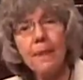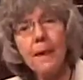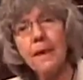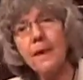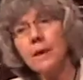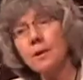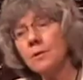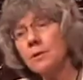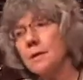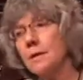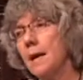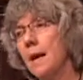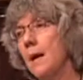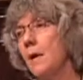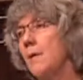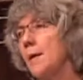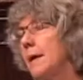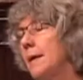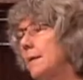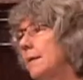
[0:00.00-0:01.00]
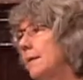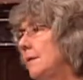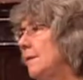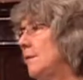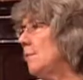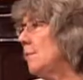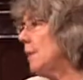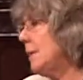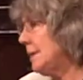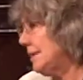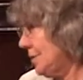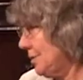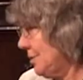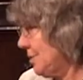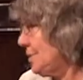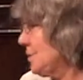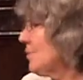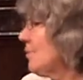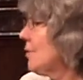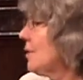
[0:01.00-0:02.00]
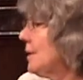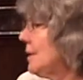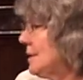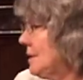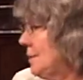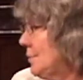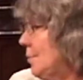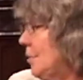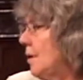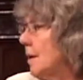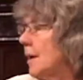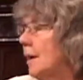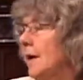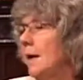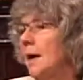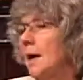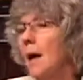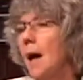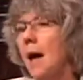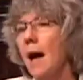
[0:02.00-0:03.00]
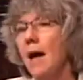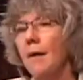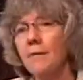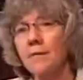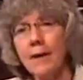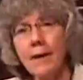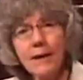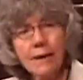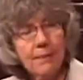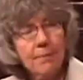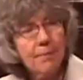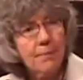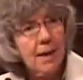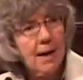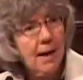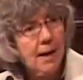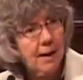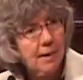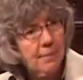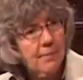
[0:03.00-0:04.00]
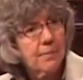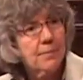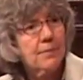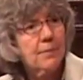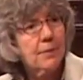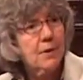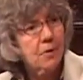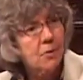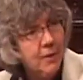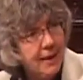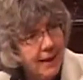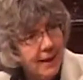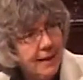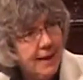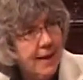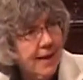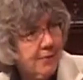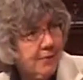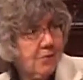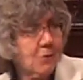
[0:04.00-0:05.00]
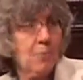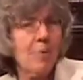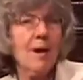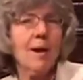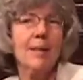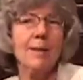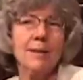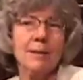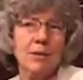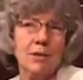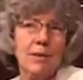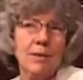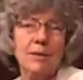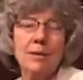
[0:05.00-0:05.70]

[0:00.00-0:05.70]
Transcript: here's how I did the research for this book. I've got a degree in anthropology,